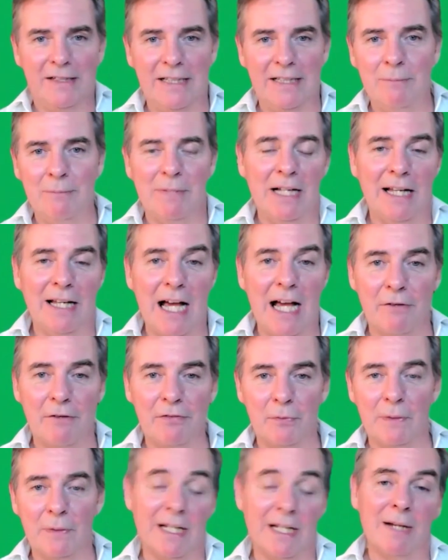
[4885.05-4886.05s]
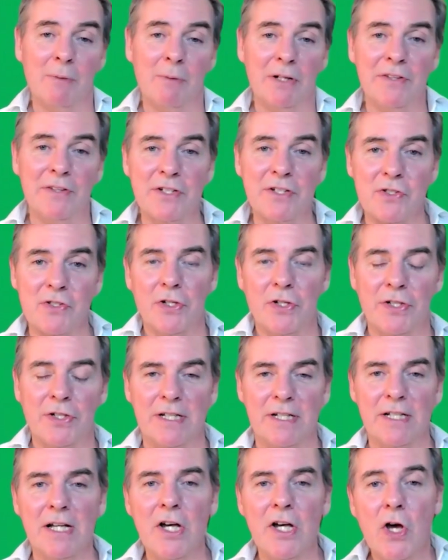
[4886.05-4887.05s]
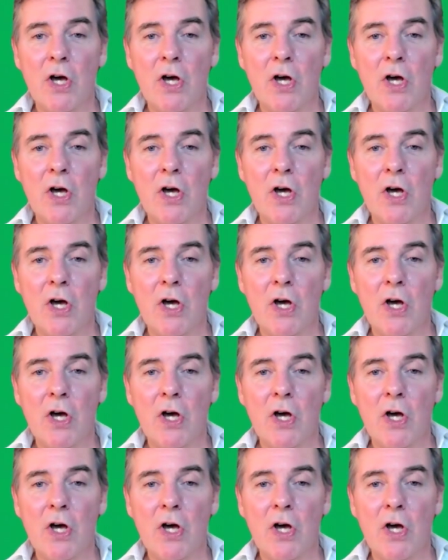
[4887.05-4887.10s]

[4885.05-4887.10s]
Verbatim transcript: in my life when I'm on this journey.